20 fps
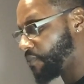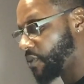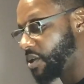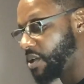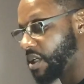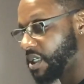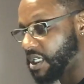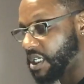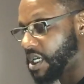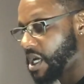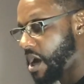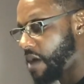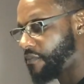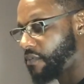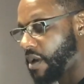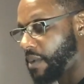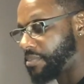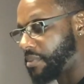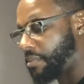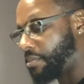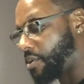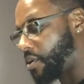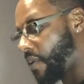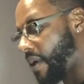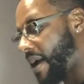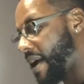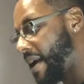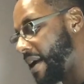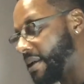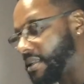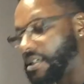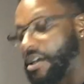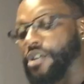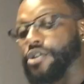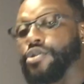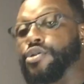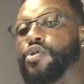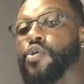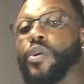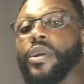You're looking to cover up them grays
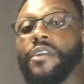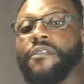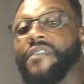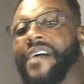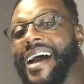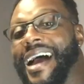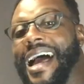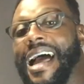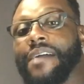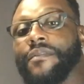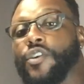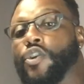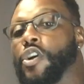because you're 25